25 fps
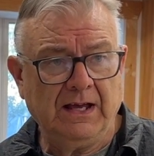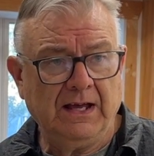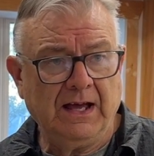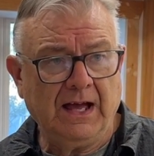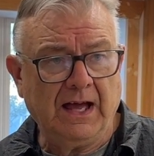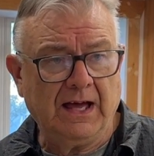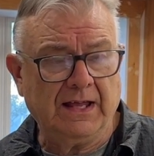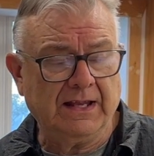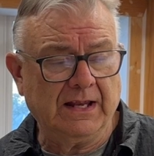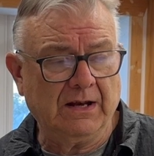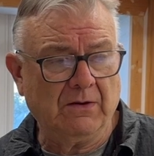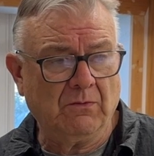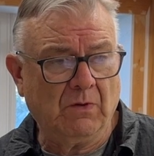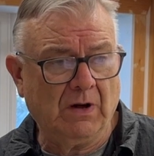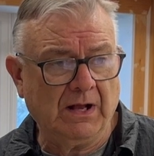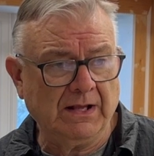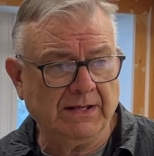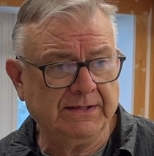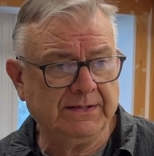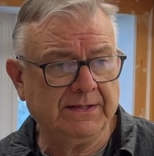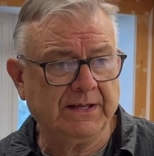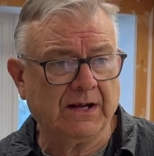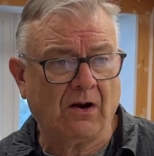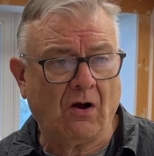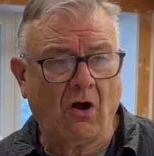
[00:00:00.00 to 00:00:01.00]
And then once
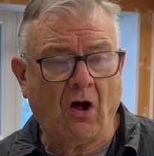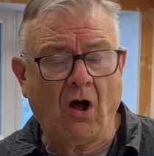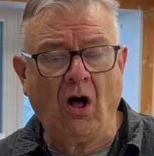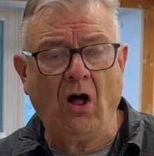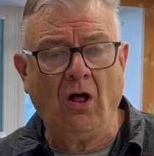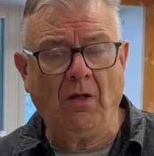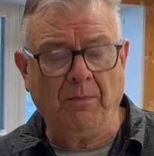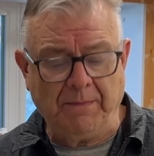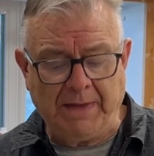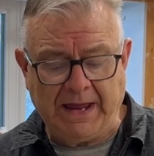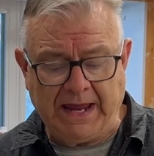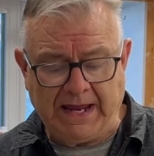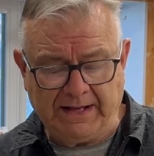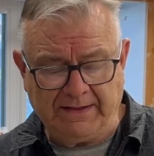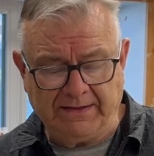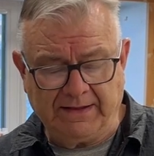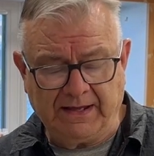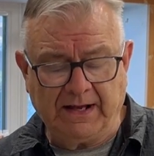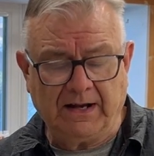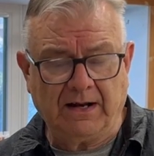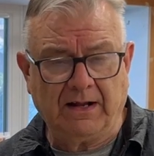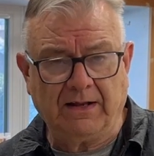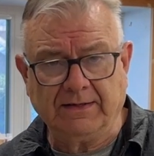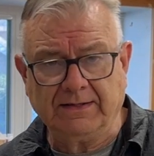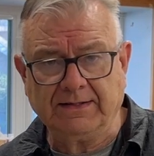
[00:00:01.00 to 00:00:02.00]
they're all made, then
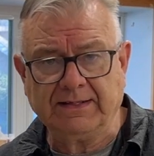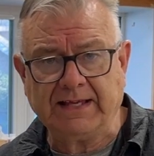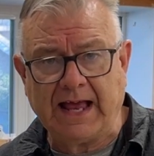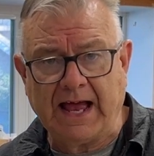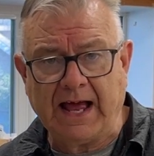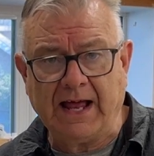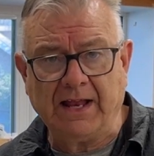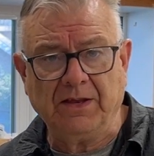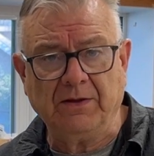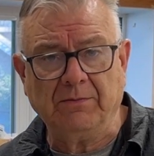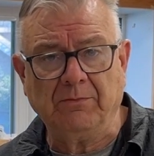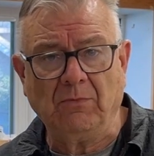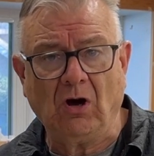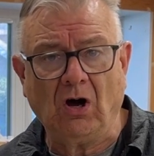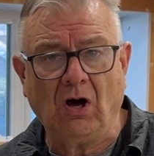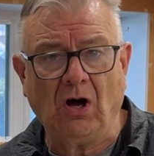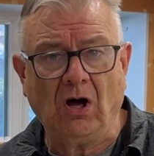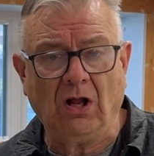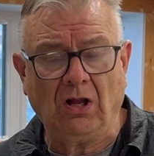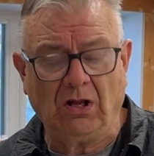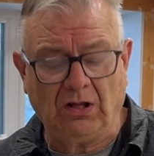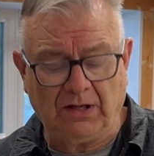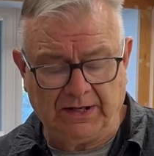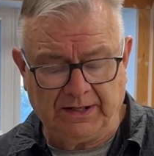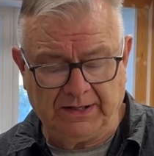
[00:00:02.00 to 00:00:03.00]
I'll sand them
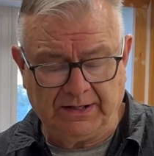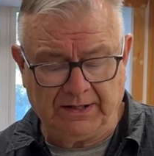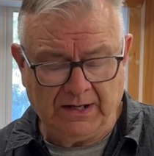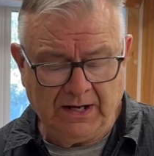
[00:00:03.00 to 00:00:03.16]
all.